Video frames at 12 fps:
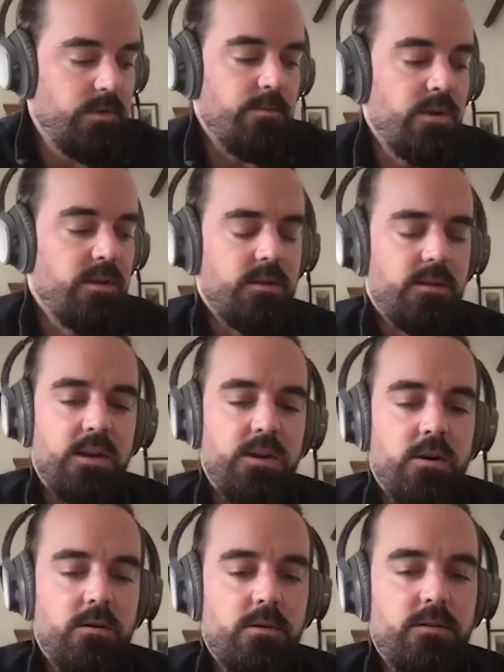I mean, they're
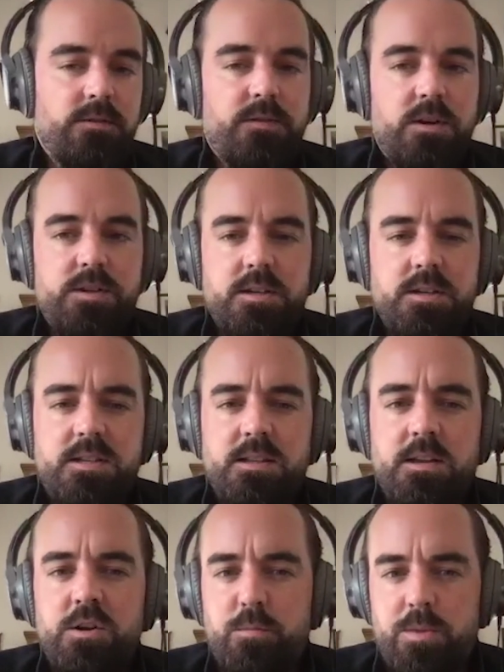not, as far as I understand,
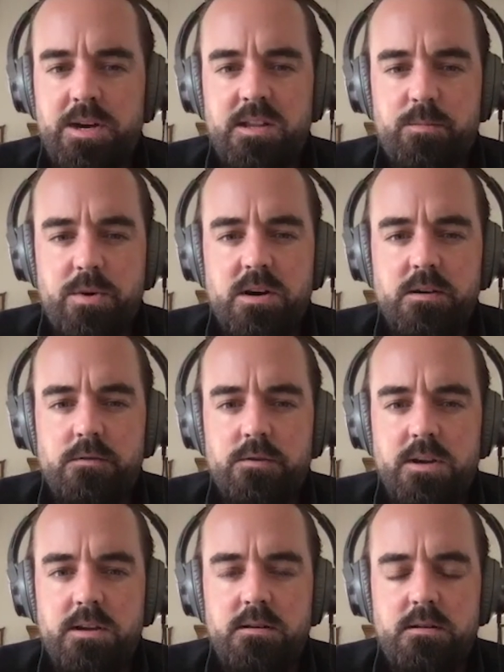they're not playing the par
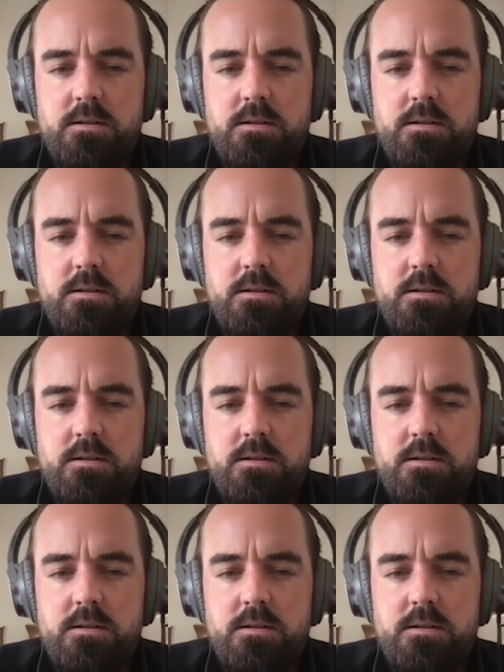three.